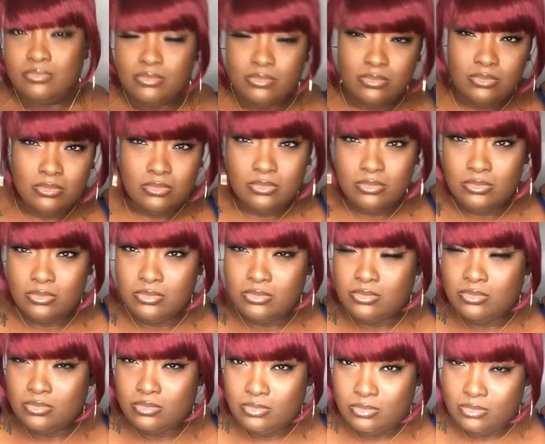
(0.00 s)

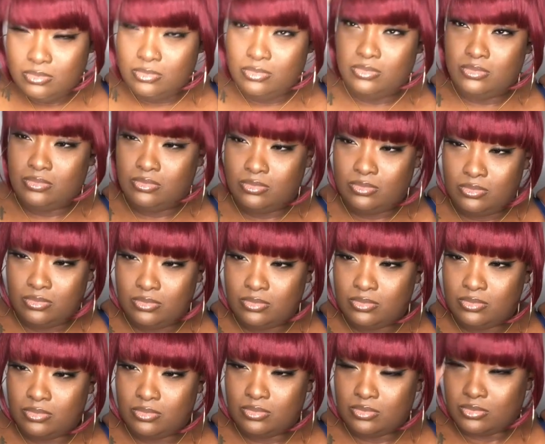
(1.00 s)

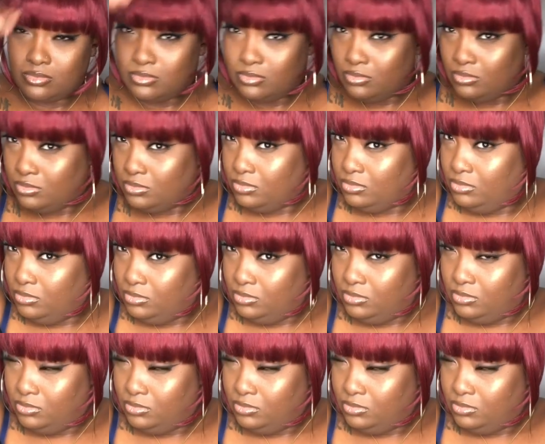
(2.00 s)
(silence)